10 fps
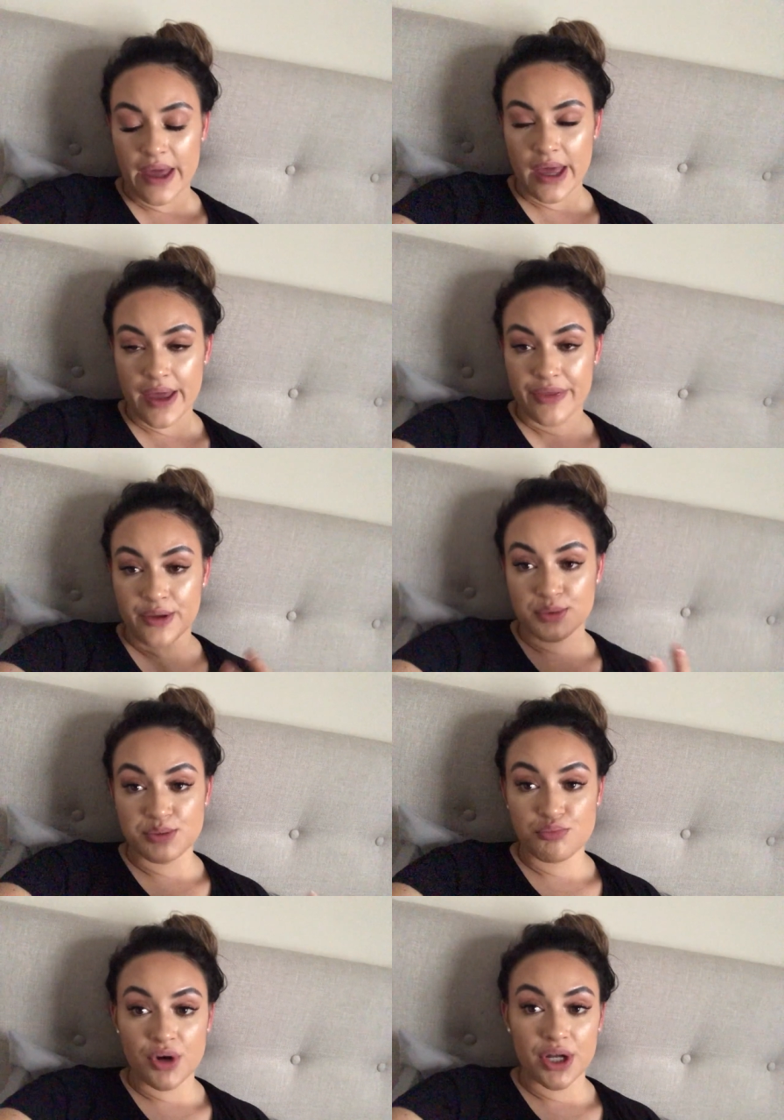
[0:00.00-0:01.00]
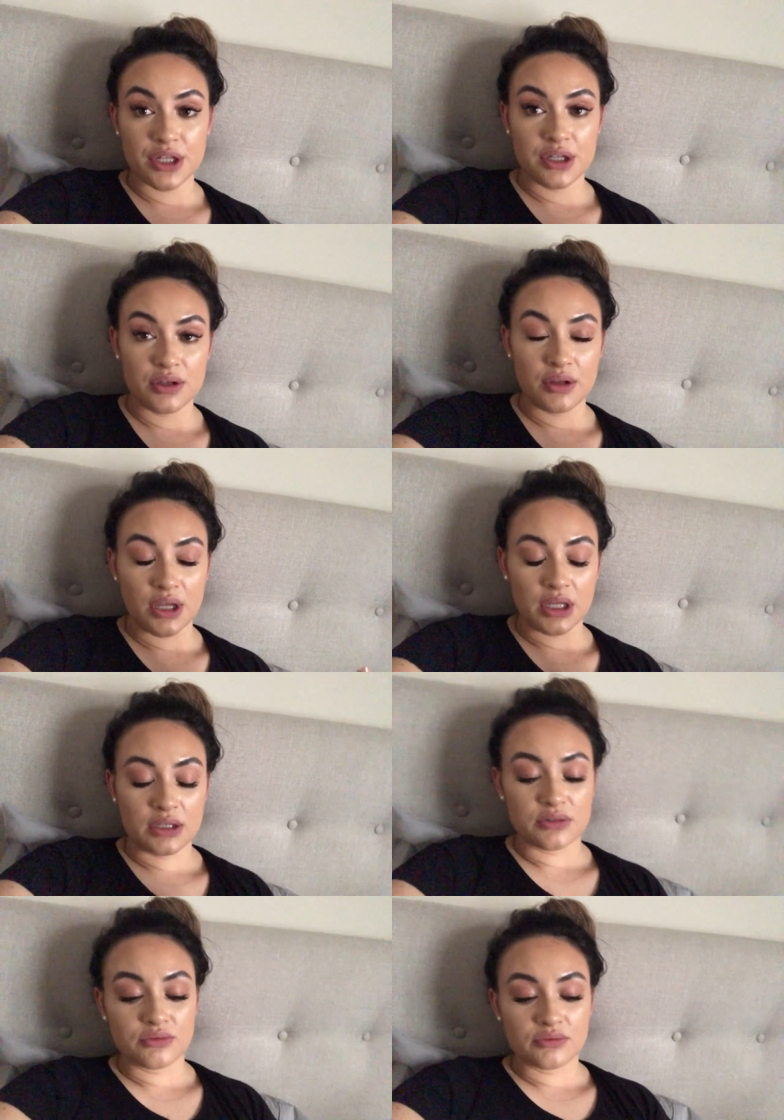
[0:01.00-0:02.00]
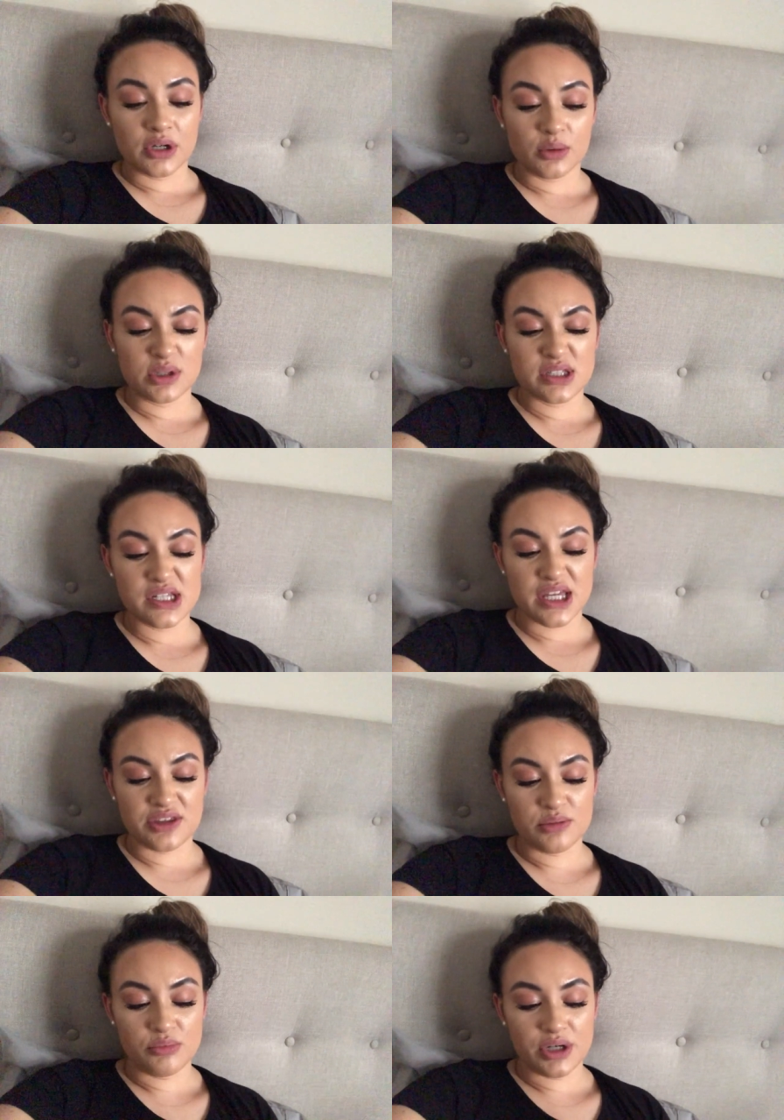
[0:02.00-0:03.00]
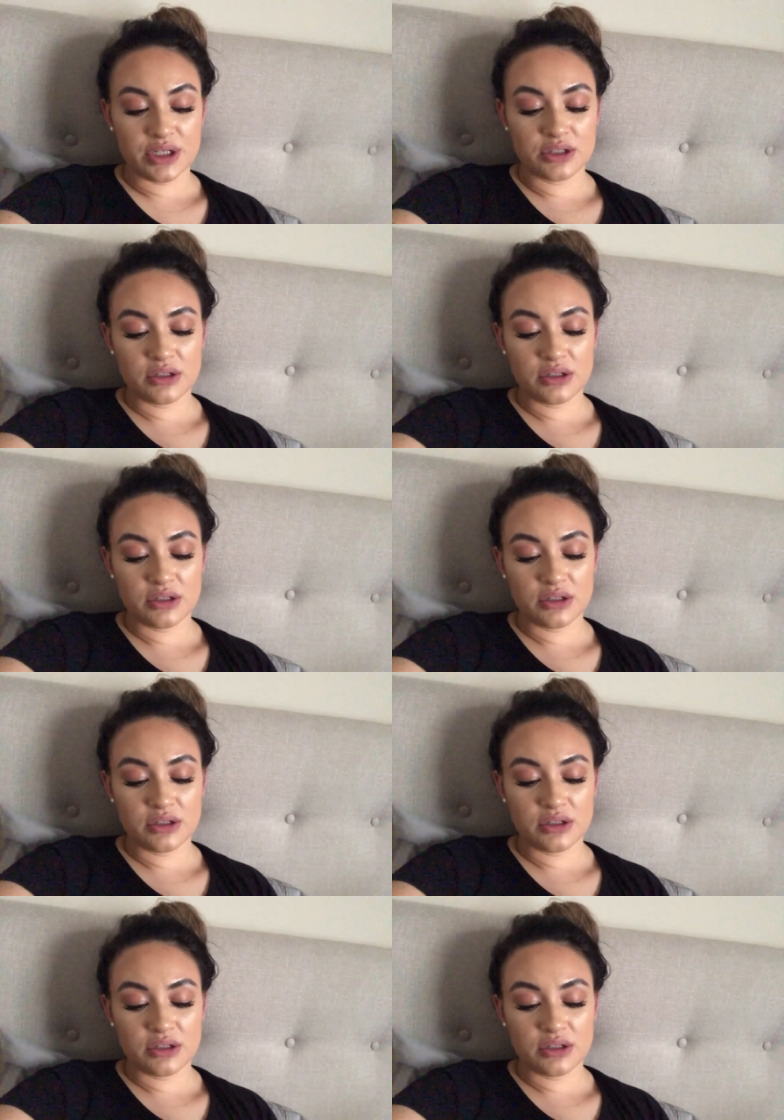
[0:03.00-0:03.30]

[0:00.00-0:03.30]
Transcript: And there was bread, and I wanted to eat the bread,